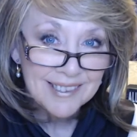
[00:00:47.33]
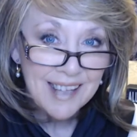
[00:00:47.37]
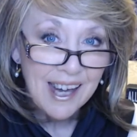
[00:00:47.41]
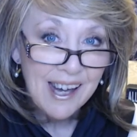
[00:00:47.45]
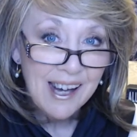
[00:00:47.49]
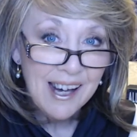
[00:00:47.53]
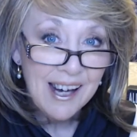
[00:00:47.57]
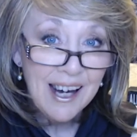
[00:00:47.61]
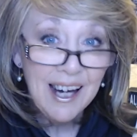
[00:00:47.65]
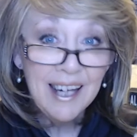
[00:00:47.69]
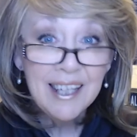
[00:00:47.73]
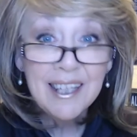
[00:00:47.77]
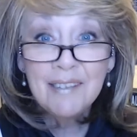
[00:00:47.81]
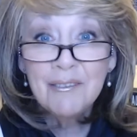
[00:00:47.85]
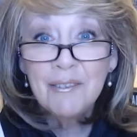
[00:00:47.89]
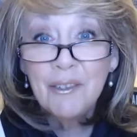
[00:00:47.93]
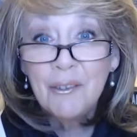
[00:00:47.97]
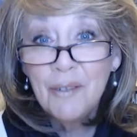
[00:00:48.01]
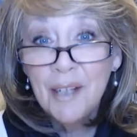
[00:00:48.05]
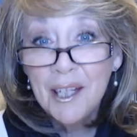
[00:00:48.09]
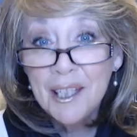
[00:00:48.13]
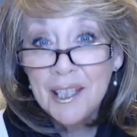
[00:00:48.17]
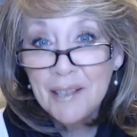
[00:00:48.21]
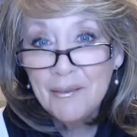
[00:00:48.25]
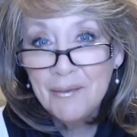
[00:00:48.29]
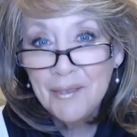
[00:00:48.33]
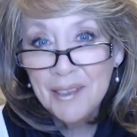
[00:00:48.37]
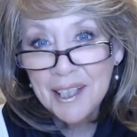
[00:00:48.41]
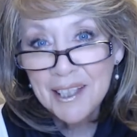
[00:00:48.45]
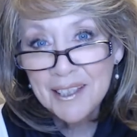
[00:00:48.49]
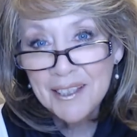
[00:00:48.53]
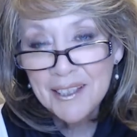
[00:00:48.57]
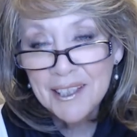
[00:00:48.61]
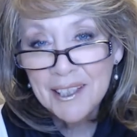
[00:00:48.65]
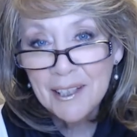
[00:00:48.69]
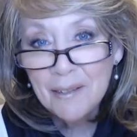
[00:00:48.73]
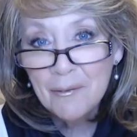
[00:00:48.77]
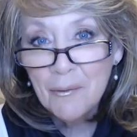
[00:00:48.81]
Hi everyone, I'm
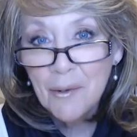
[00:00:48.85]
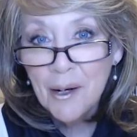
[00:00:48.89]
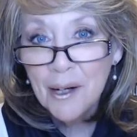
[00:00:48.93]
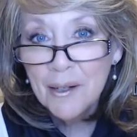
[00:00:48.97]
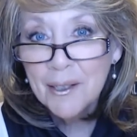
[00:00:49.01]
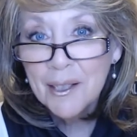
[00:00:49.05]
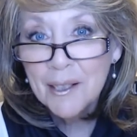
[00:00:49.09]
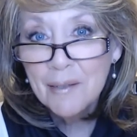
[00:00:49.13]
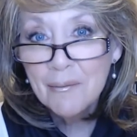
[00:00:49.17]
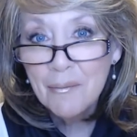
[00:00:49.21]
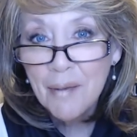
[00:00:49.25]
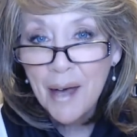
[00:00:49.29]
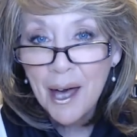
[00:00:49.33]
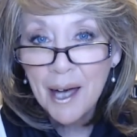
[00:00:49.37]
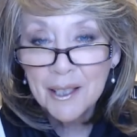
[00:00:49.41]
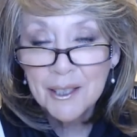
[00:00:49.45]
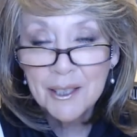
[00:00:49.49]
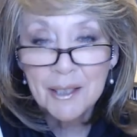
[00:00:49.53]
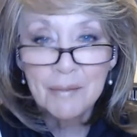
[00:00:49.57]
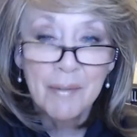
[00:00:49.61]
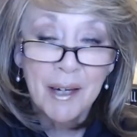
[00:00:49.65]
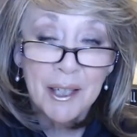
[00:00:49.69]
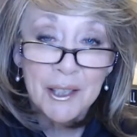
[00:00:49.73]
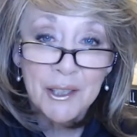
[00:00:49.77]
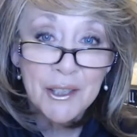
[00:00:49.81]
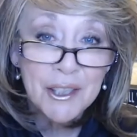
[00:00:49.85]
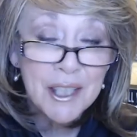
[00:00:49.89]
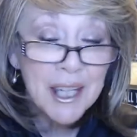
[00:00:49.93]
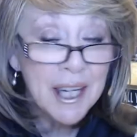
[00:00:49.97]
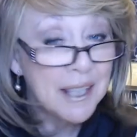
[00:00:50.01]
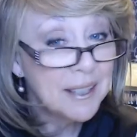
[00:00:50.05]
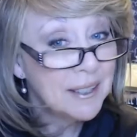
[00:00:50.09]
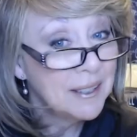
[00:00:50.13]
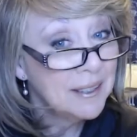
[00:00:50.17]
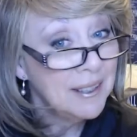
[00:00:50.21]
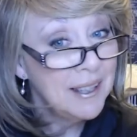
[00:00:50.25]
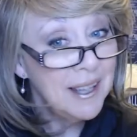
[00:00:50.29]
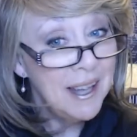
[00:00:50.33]
Nancy and welcome back to my
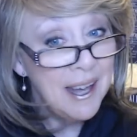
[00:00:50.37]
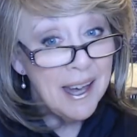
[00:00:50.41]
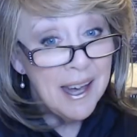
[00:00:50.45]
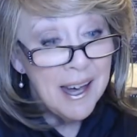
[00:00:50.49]
channel.